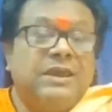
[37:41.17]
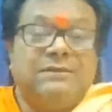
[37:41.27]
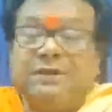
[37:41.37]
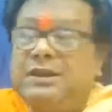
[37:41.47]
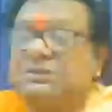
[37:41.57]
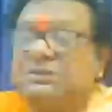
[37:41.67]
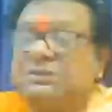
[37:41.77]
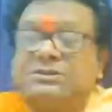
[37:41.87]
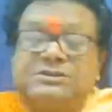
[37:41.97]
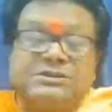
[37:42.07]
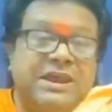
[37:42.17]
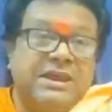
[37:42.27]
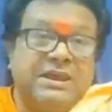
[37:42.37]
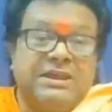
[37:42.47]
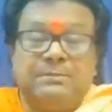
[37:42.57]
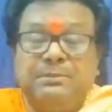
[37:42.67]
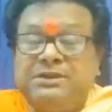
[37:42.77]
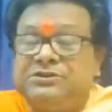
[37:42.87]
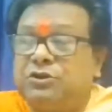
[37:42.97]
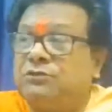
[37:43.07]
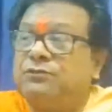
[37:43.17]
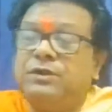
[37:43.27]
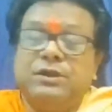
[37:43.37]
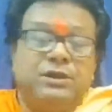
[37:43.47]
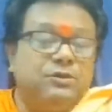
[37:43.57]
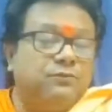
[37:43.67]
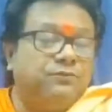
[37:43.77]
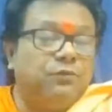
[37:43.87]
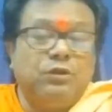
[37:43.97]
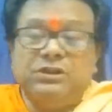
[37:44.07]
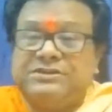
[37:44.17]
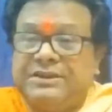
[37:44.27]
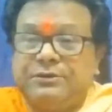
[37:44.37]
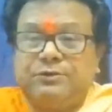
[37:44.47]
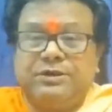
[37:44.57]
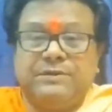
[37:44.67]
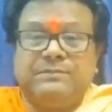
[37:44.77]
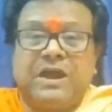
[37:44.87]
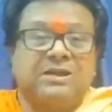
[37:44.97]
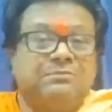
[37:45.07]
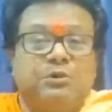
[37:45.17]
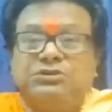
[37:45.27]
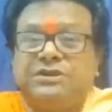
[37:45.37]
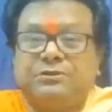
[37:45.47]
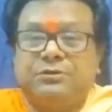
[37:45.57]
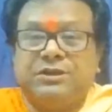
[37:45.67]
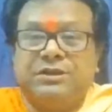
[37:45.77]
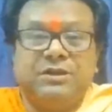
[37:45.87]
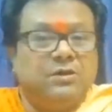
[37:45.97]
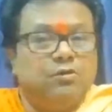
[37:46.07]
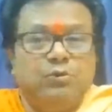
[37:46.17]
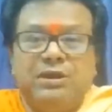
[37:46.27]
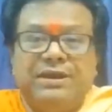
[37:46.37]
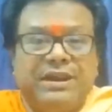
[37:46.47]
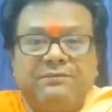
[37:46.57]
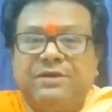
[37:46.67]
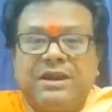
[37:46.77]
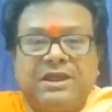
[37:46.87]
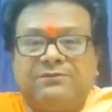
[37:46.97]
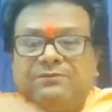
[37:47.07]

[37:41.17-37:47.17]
even he can stay in the midst of full security, utmost security, will never have